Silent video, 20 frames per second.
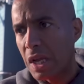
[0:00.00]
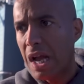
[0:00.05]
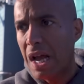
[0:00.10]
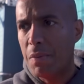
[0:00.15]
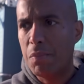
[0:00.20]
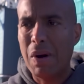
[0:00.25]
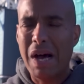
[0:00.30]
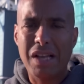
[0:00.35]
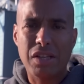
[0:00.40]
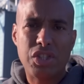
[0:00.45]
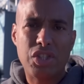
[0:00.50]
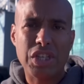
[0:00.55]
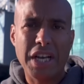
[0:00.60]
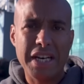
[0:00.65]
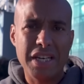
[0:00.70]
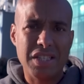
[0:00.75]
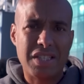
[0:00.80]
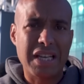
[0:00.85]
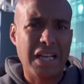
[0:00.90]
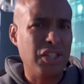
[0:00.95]
And whilst
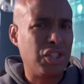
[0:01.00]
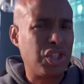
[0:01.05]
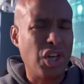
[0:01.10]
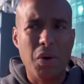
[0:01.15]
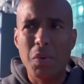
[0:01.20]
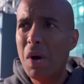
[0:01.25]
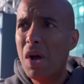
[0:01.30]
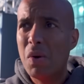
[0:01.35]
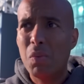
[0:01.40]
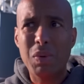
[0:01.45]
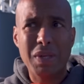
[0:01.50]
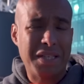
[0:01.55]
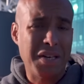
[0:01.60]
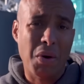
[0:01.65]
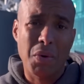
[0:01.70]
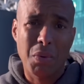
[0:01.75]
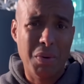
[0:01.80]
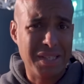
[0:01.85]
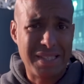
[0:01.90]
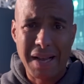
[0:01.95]
Jadon Sancho, we
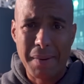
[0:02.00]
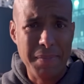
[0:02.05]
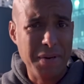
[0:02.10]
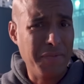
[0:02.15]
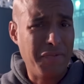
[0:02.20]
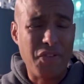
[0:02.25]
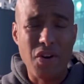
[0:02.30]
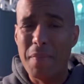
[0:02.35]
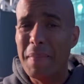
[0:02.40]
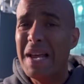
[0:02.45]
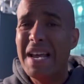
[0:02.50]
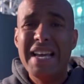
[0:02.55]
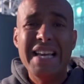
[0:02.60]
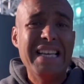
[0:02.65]
don't know what's happening for him.